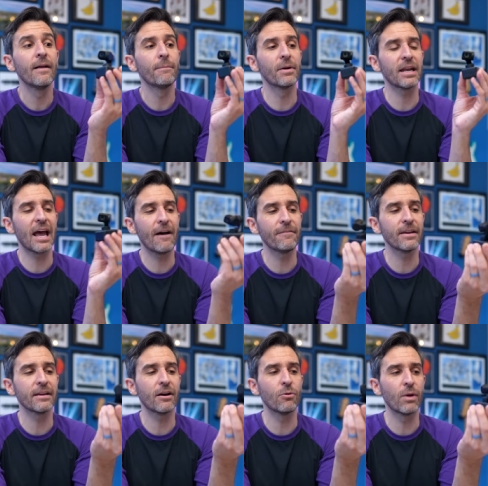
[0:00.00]
but
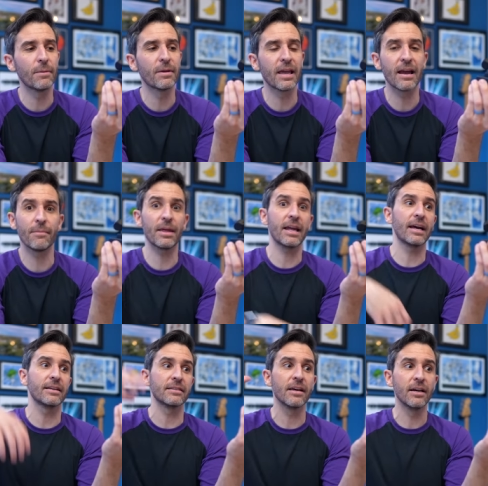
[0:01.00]
having a webcam that
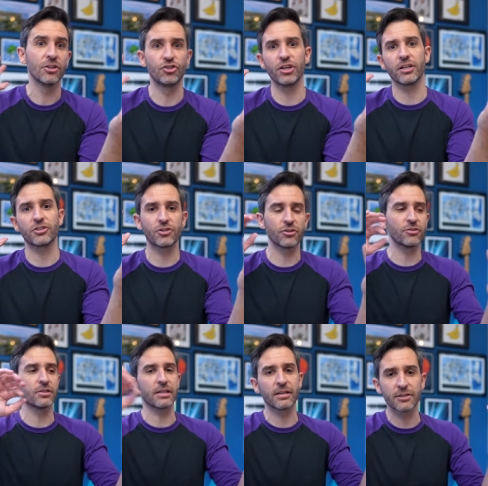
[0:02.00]
has
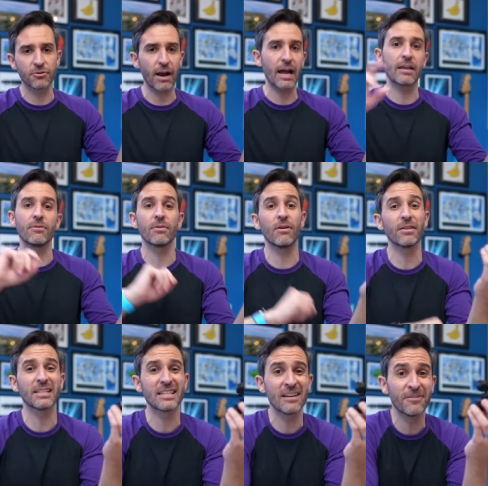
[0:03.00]
gestures and can track you and all
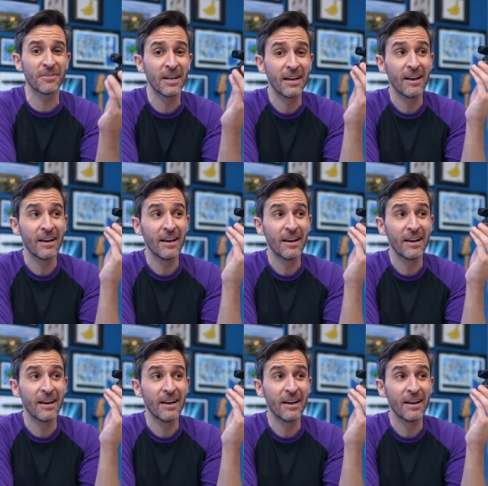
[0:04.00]
this stuff,